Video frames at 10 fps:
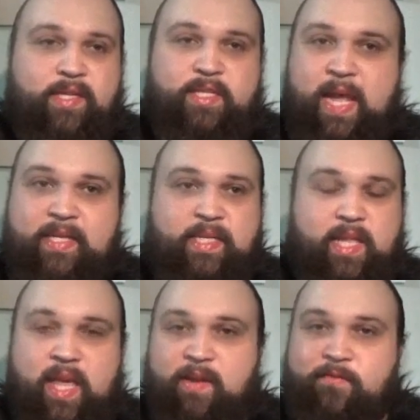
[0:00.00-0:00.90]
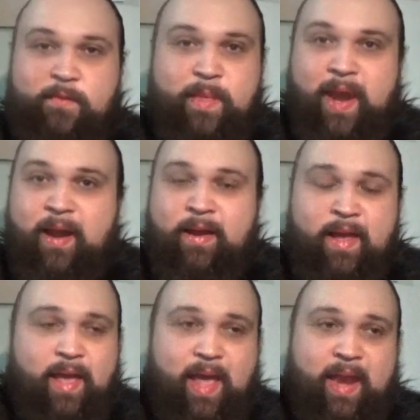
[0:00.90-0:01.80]
and it just escalated from
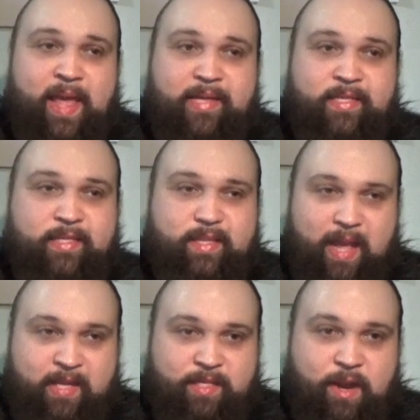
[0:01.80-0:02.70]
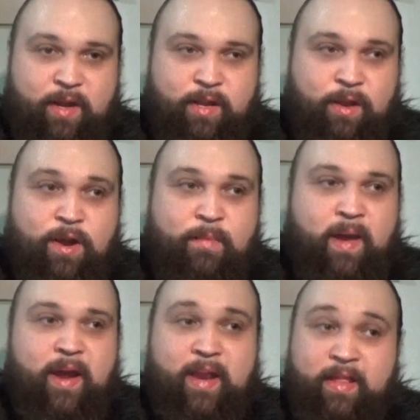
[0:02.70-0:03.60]
there. Yeah. And as I started to
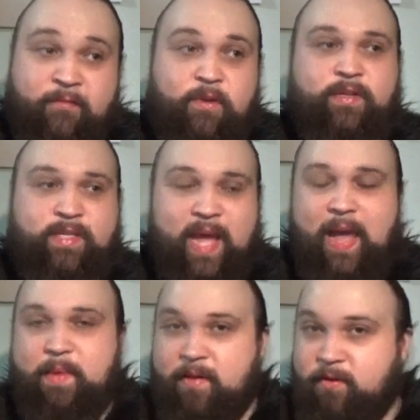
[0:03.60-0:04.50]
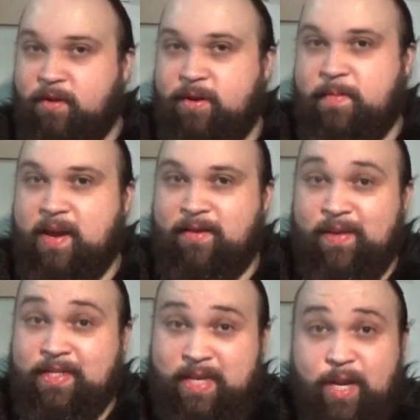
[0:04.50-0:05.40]
learn about it, the first time I ever learned
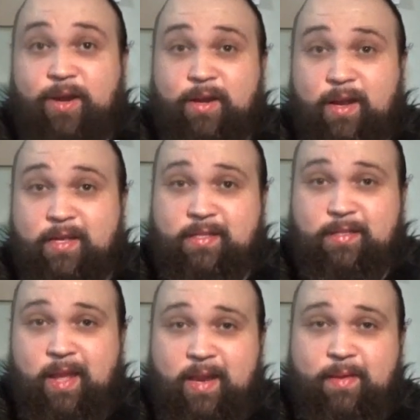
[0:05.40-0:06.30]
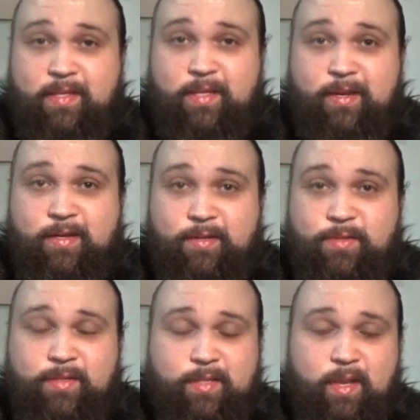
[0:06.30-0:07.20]
about a convention here in, in Anime
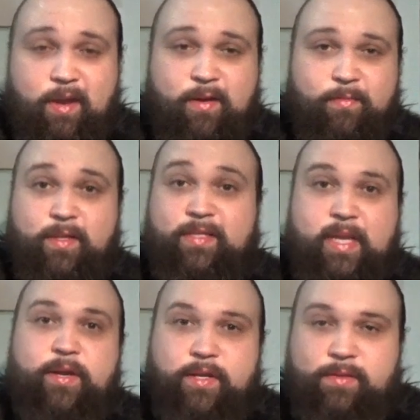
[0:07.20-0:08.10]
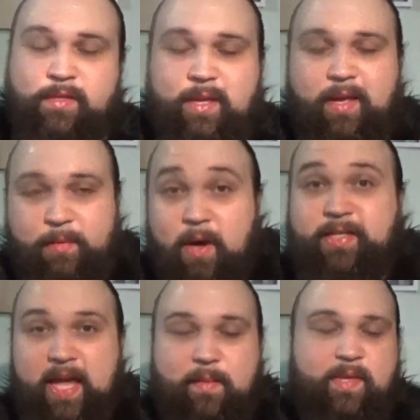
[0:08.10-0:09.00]
Syracuse, or well, Syracuse,
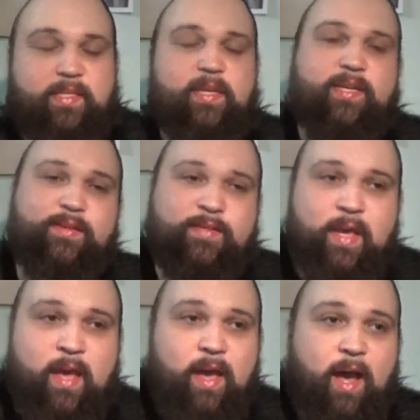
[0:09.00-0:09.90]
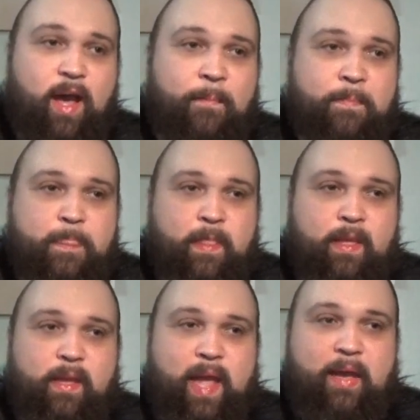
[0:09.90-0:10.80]
yeah, was yeah. Anime Syracuse. Um,
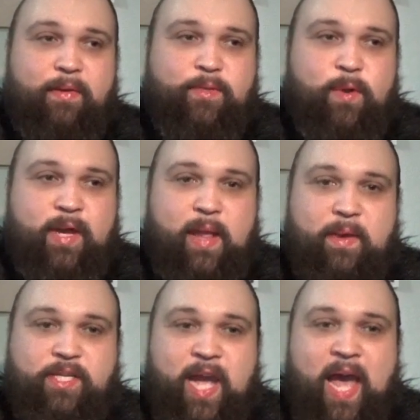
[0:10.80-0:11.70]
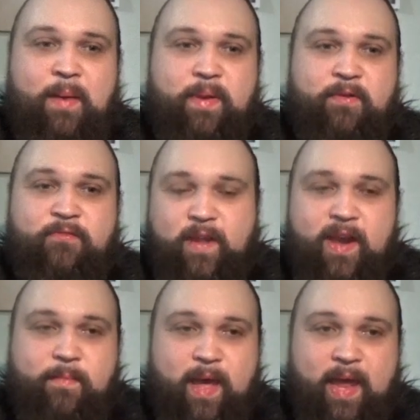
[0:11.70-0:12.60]
I was working at my job, and a
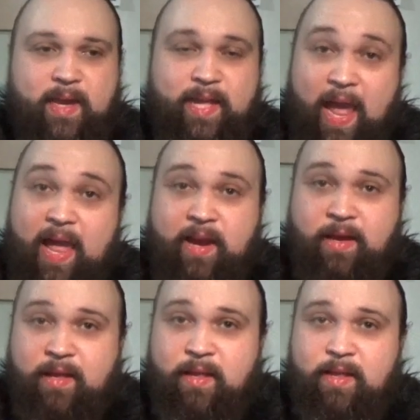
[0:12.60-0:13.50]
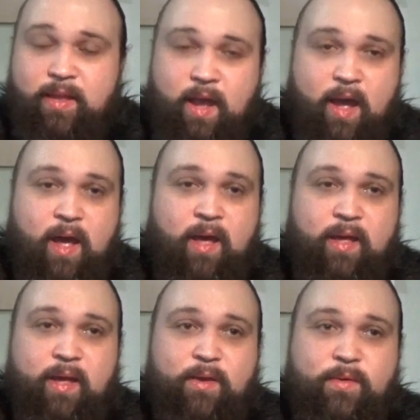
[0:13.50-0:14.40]
friend of mine, Ken,
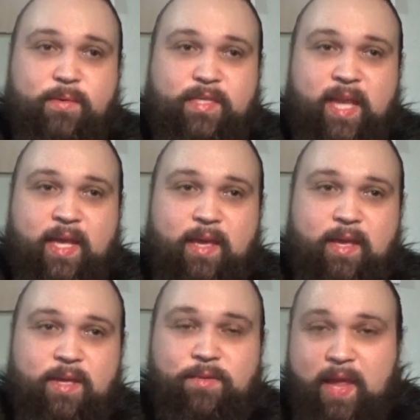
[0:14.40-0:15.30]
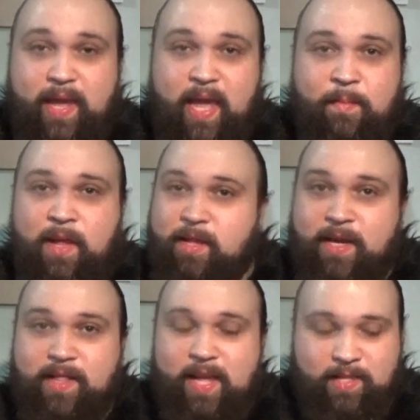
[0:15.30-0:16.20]
uh, was like, "You like
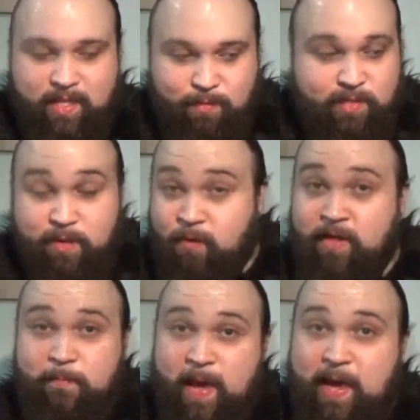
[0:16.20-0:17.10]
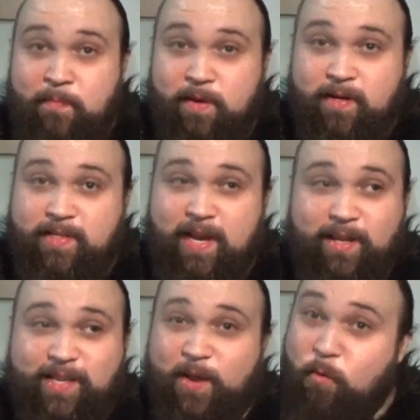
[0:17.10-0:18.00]
anime? Look at this!" And it was in one of the
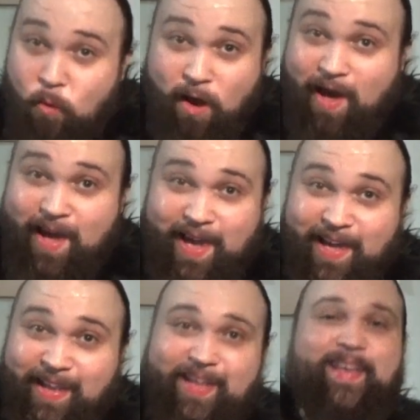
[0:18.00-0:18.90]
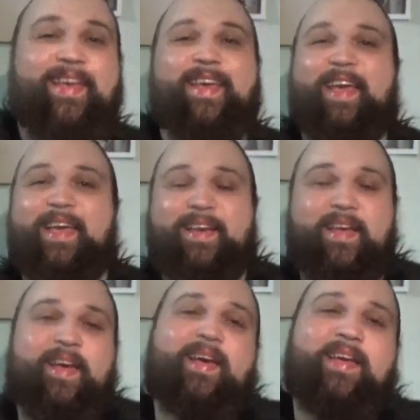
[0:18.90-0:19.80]
papers, and I was like, "What?" Yeah.
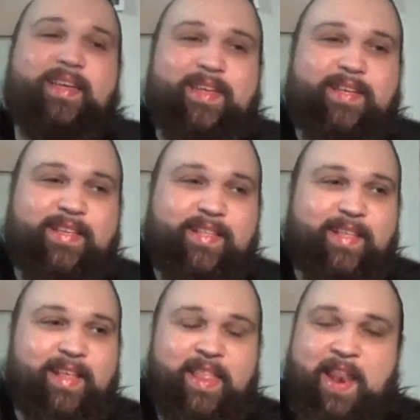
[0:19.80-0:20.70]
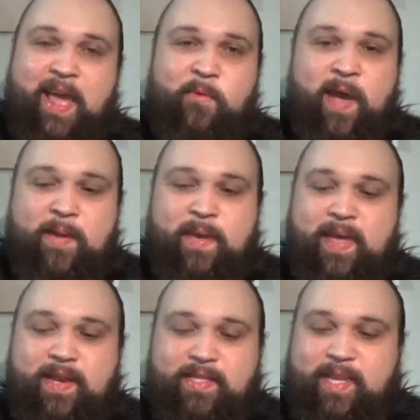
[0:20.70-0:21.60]
And uh, and then I
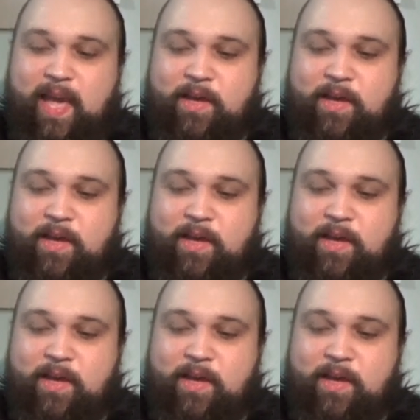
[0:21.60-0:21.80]
went, man, and